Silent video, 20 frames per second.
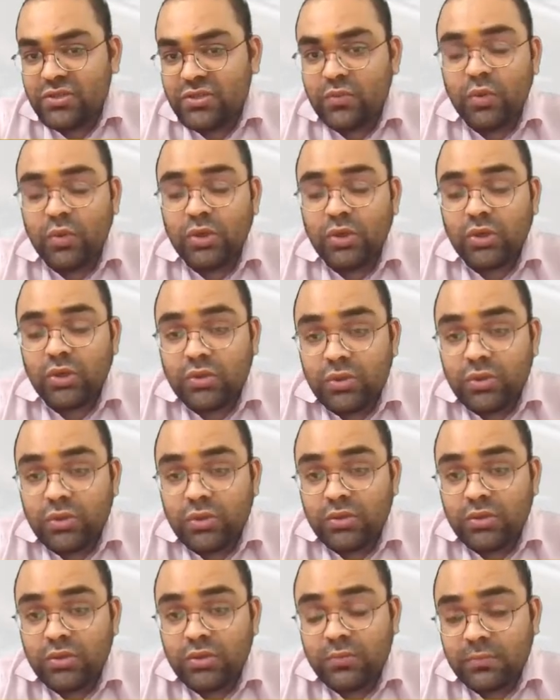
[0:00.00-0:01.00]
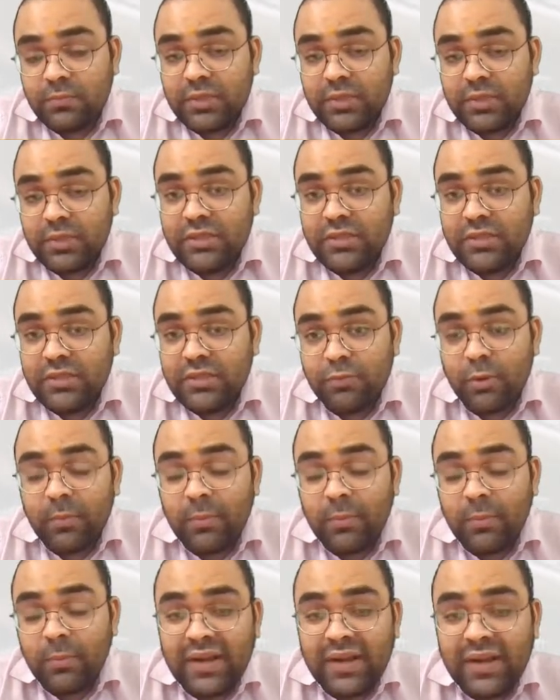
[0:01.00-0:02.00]
What could be the
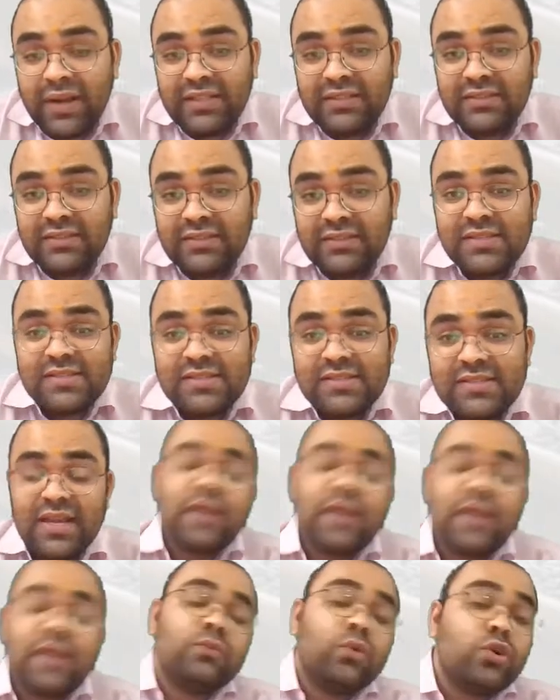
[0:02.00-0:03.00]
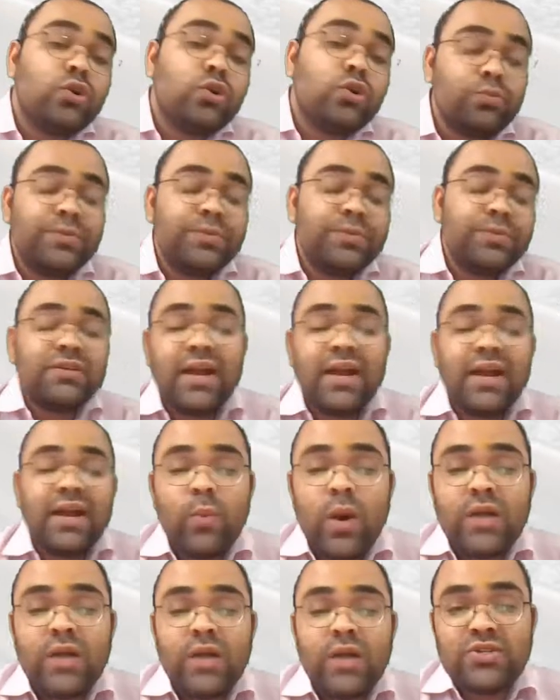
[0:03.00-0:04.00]
problematic things and what could be the
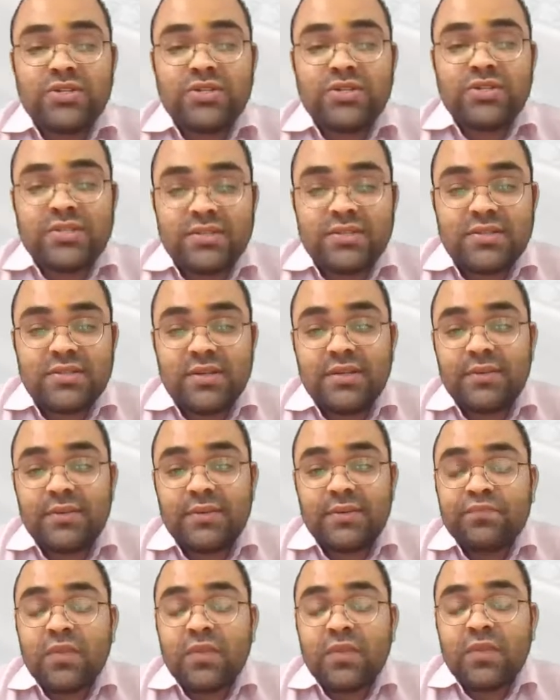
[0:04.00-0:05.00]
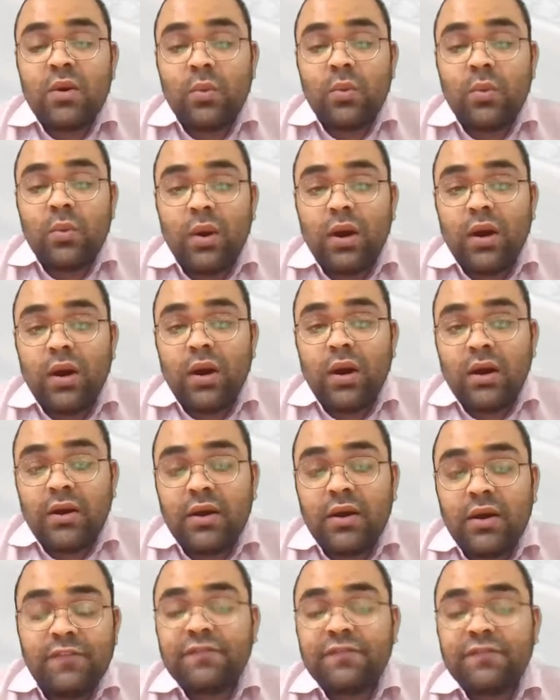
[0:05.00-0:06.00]
advantageous thing
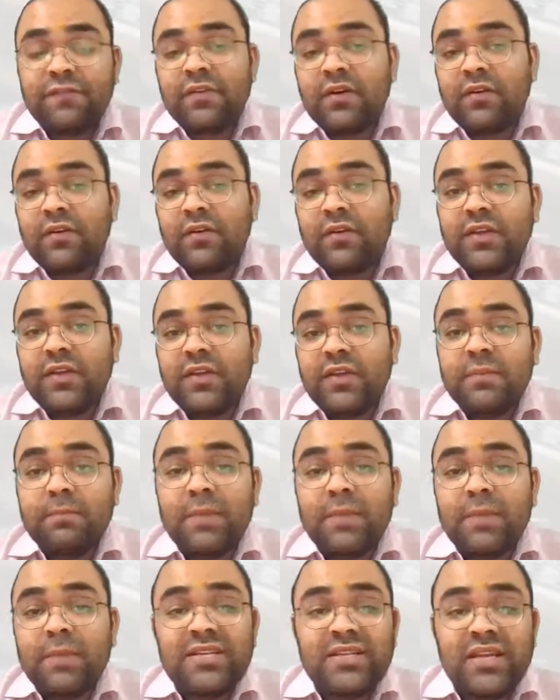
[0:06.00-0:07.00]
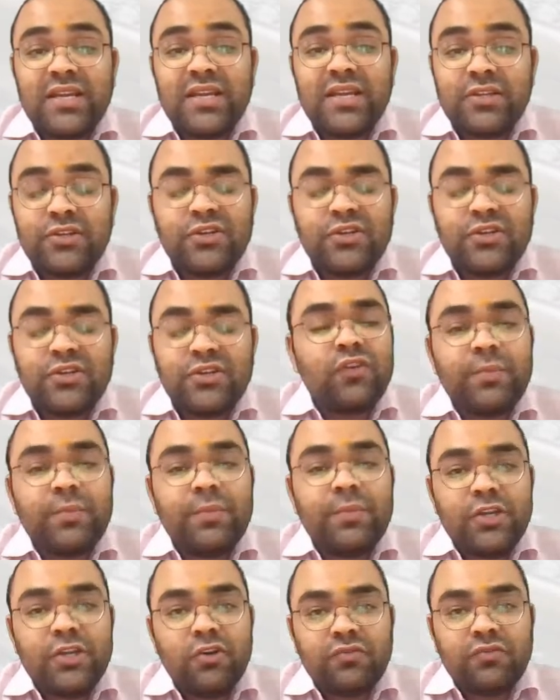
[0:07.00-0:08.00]
if we maintain the
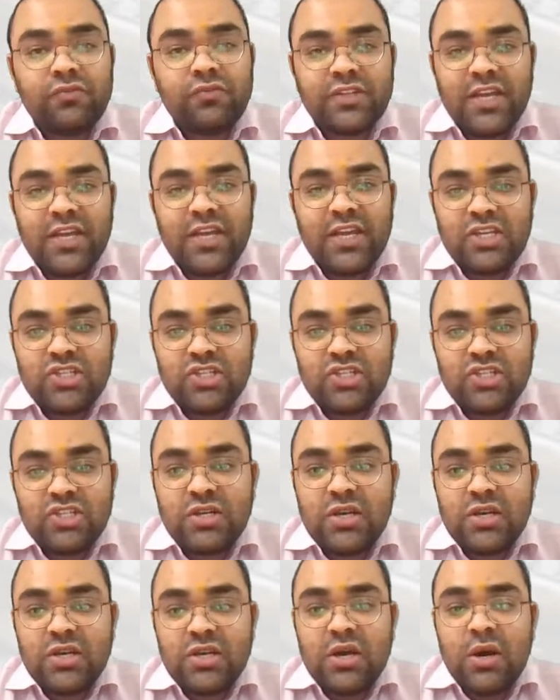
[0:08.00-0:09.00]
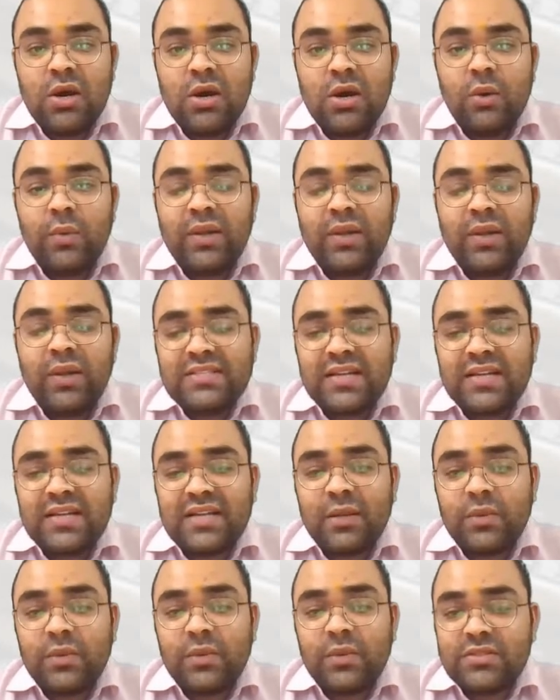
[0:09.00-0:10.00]
uniformity of the gauge? Well,
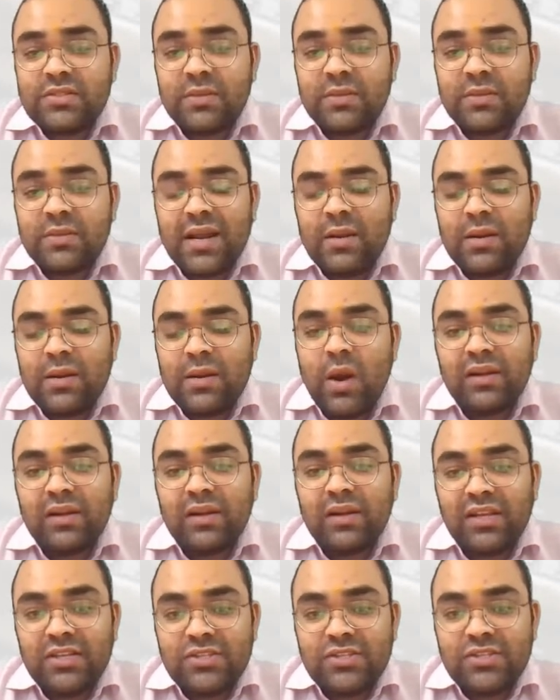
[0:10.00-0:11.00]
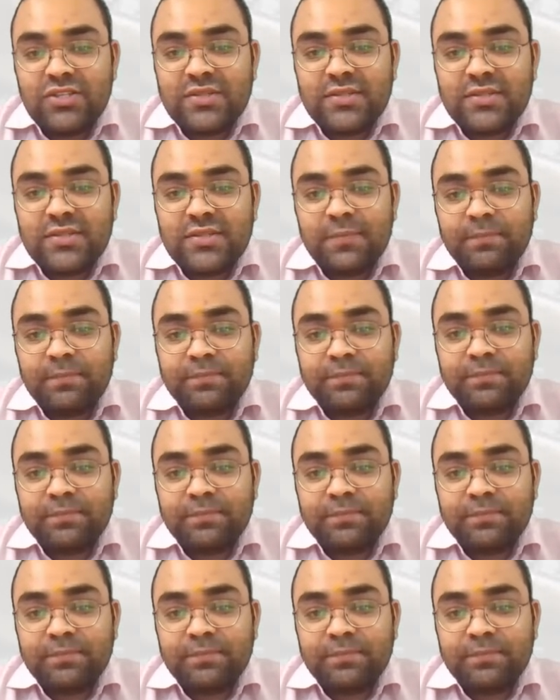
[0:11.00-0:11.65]
starting with some advantages.